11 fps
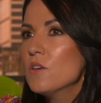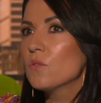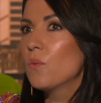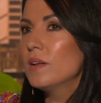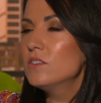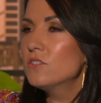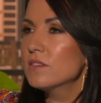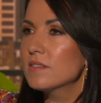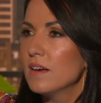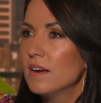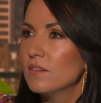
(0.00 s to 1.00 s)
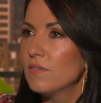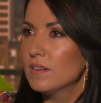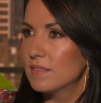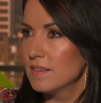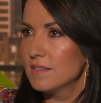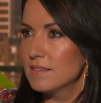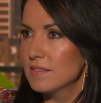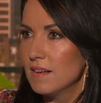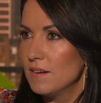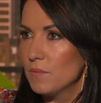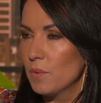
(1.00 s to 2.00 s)
So when did you decide, right, this is
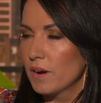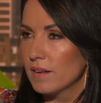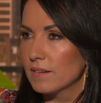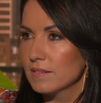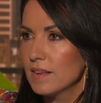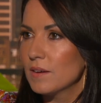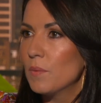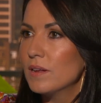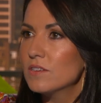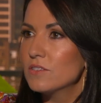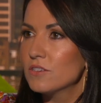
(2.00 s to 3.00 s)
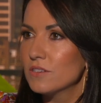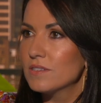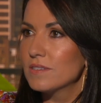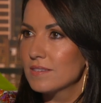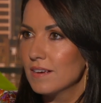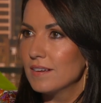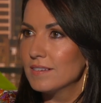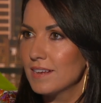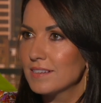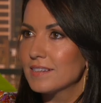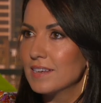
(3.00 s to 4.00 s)
not working? Like when did you decide you had to